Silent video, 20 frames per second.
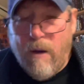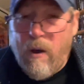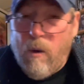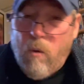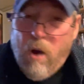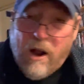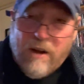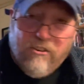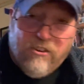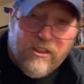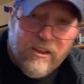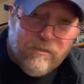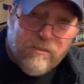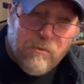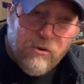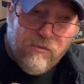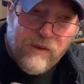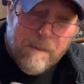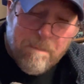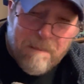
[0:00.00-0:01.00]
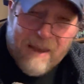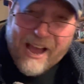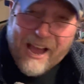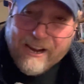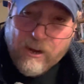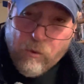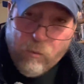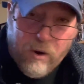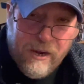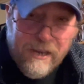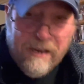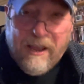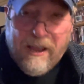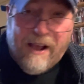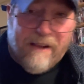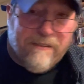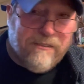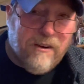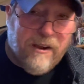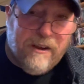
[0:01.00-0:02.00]
I watched this movie in black and white
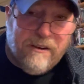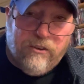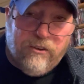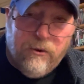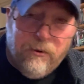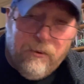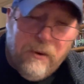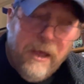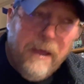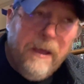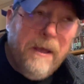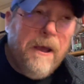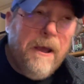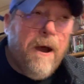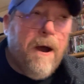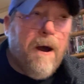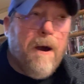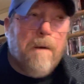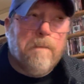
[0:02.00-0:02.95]
last night too,